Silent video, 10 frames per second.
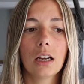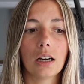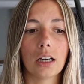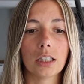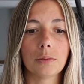
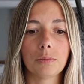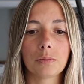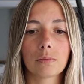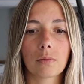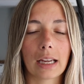I
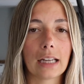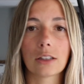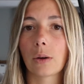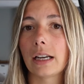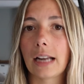had to
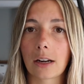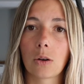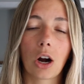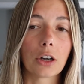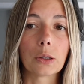go get an
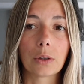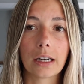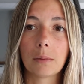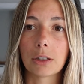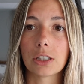
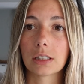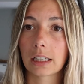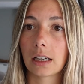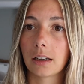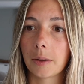echocardiogram, which is
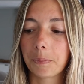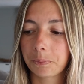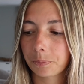like a